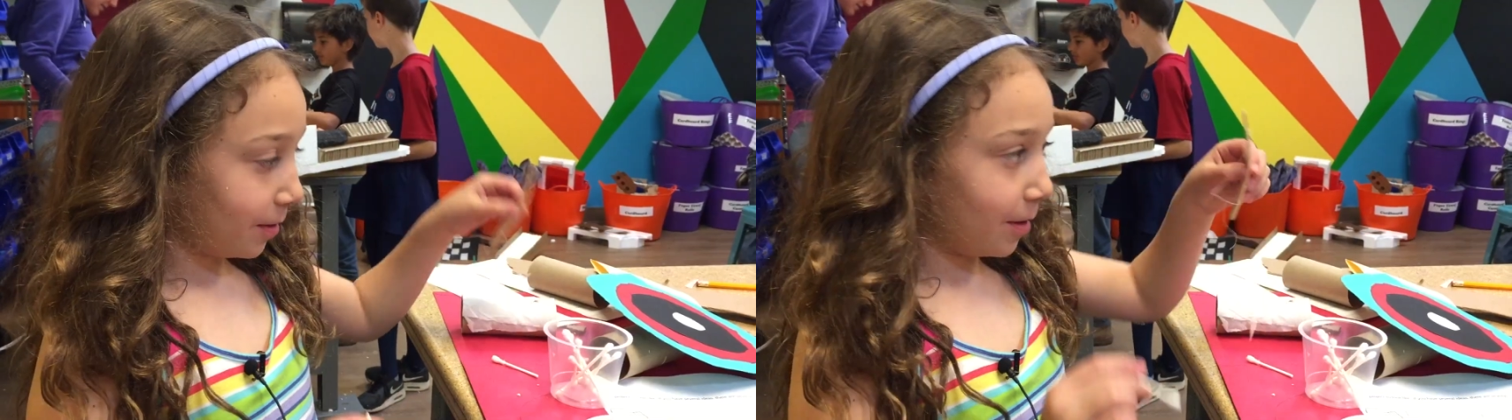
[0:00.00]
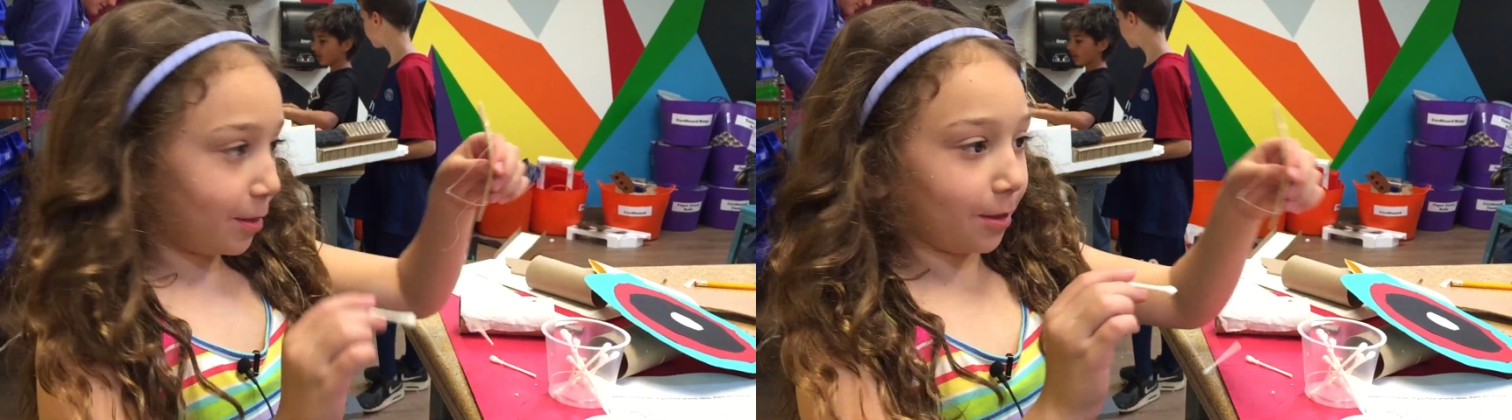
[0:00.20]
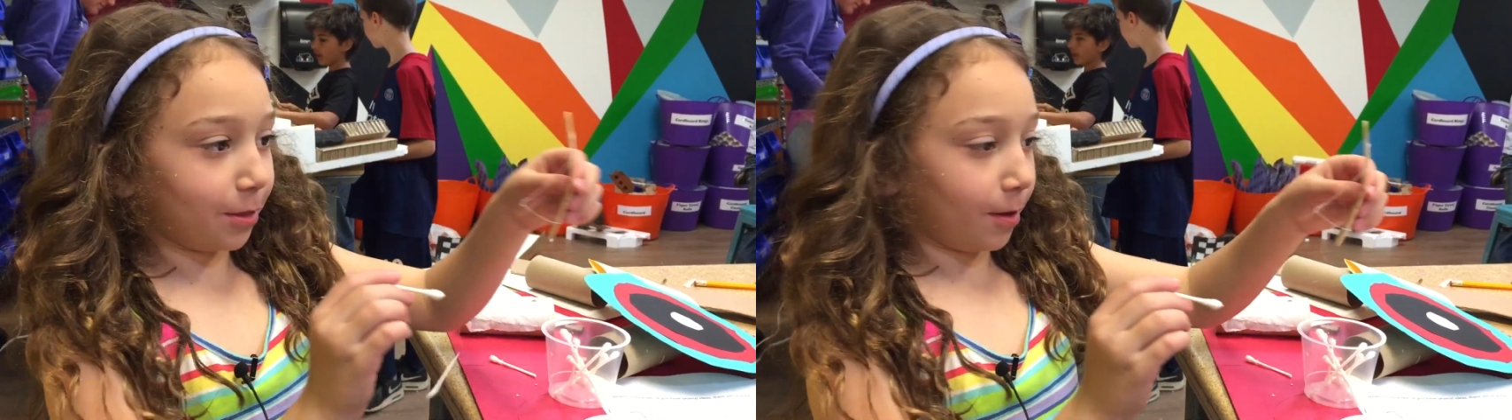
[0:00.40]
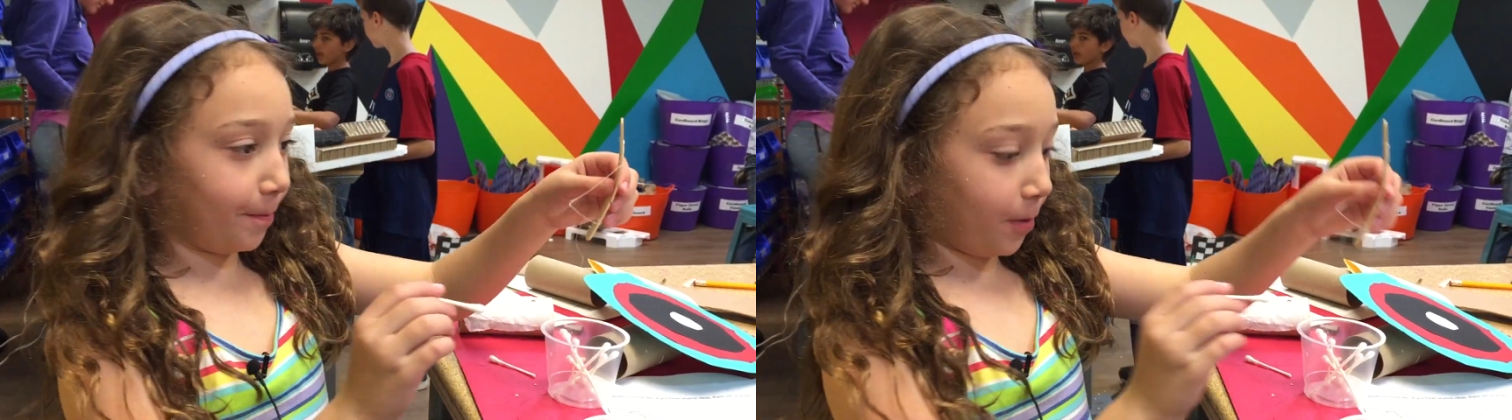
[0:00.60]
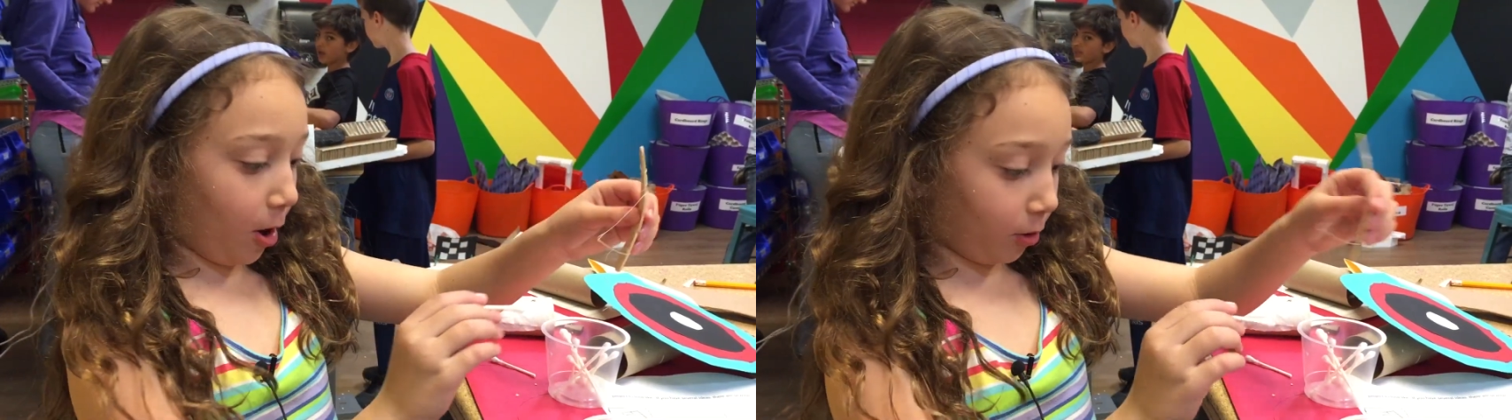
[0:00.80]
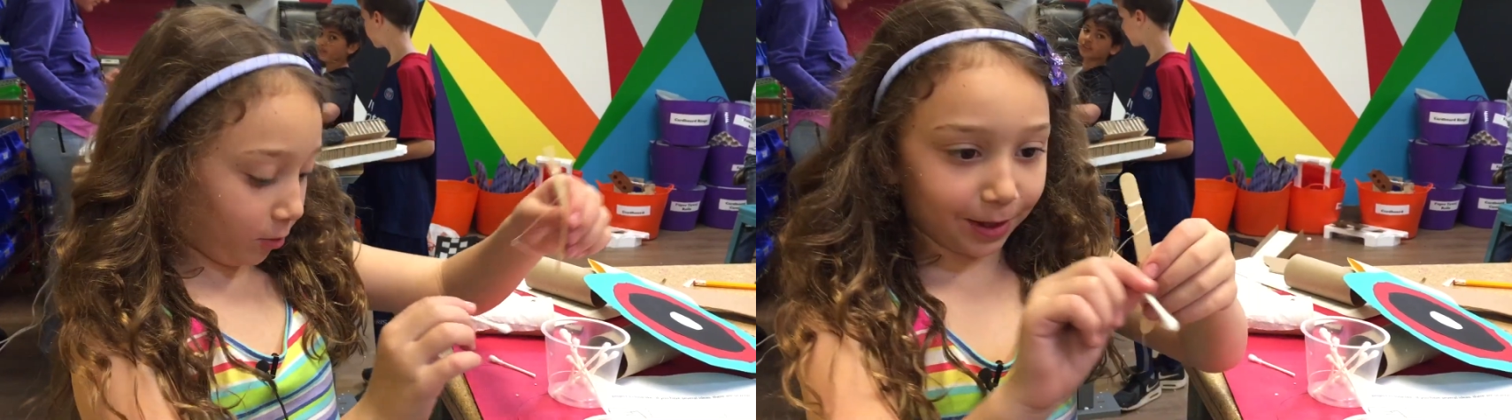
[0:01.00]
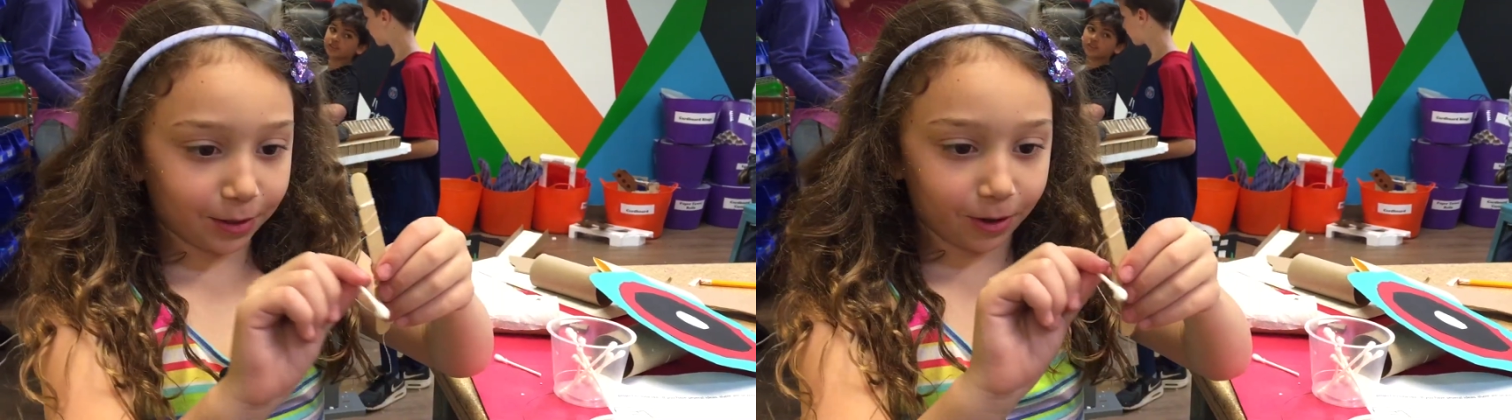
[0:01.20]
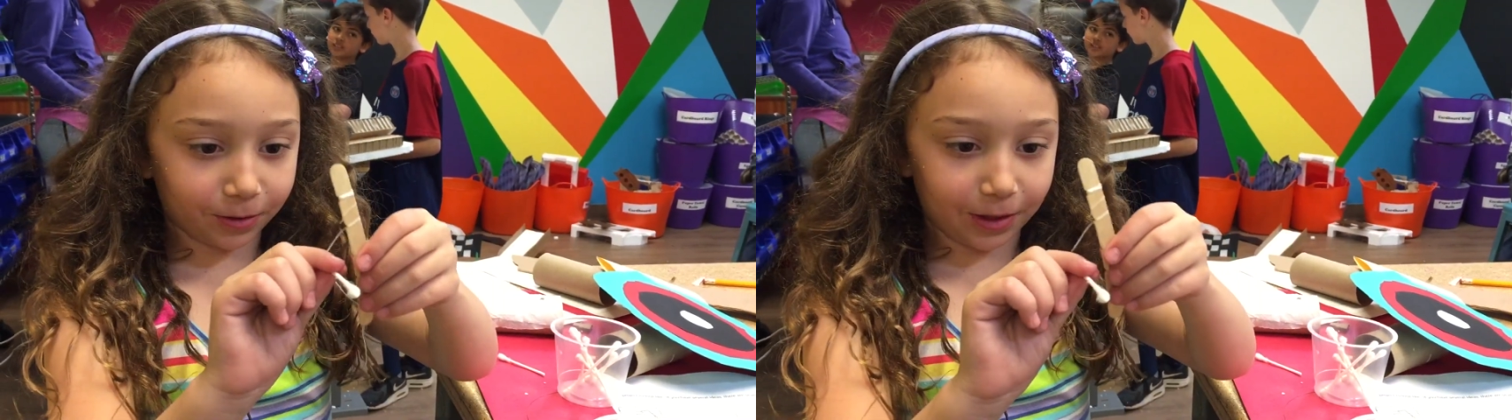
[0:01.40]
This is the bow.
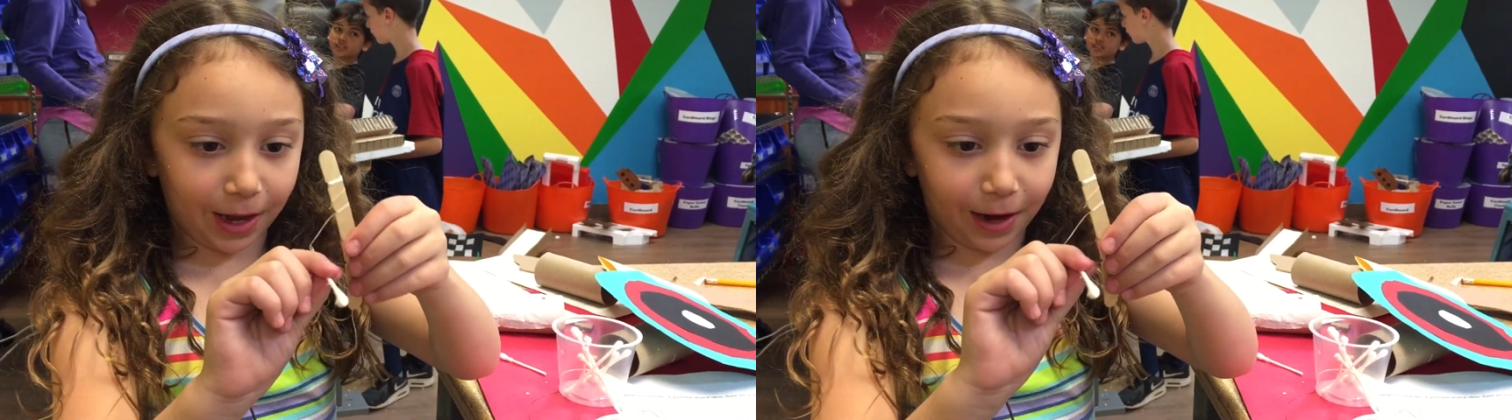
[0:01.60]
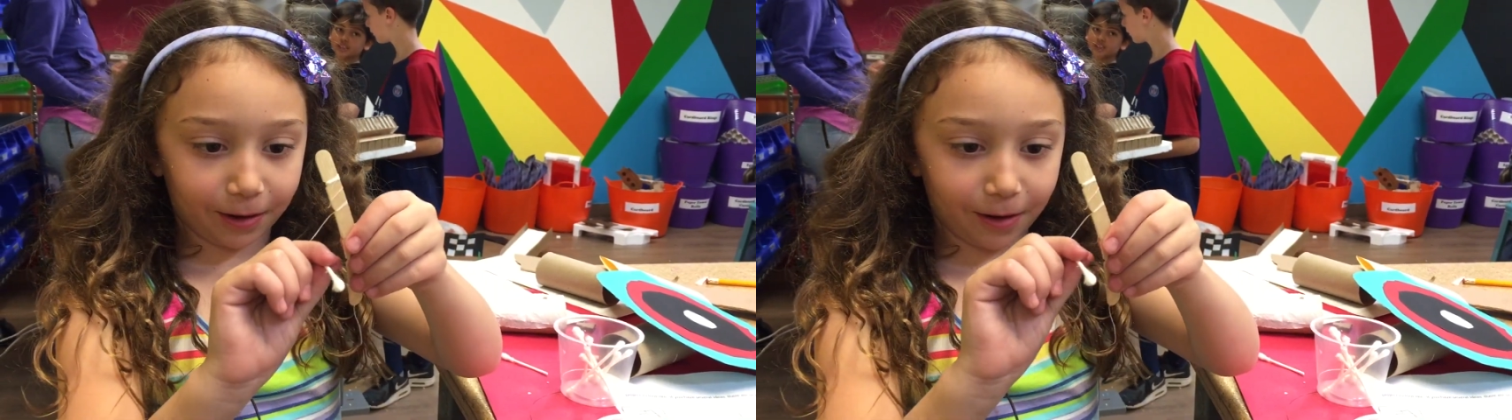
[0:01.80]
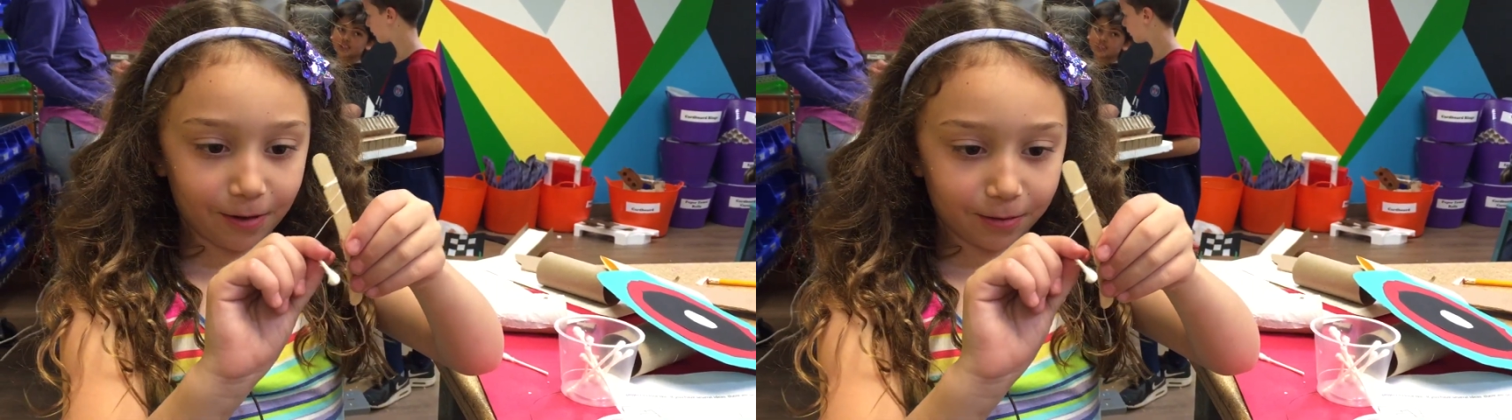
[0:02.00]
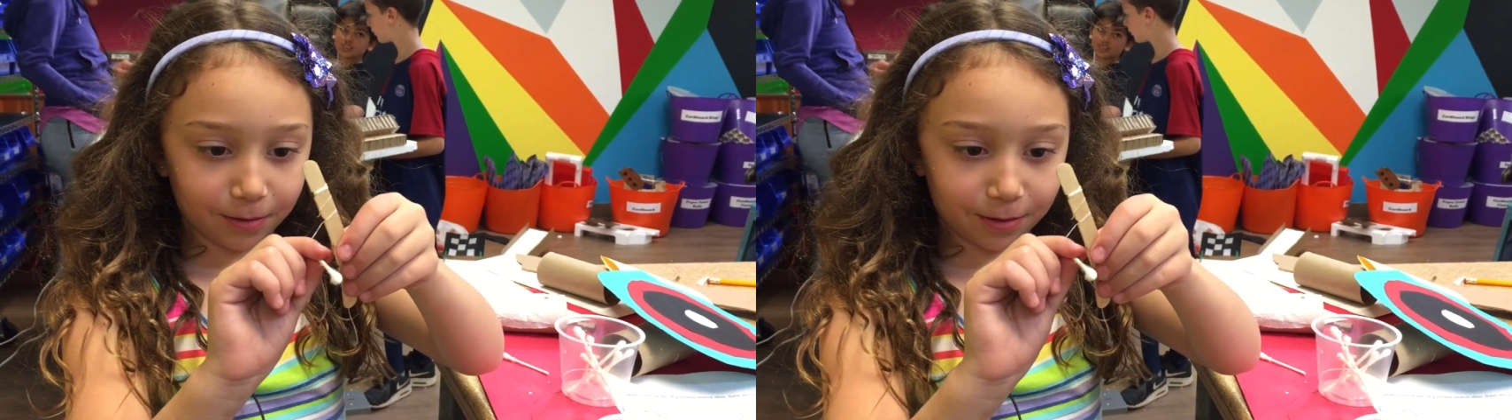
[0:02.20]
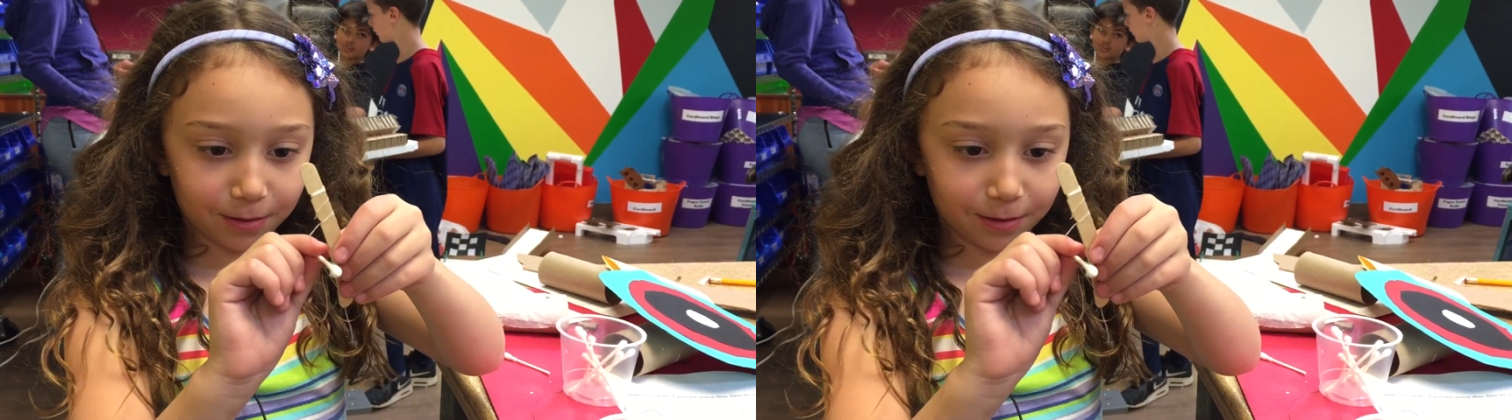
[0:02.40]
These are the arrows.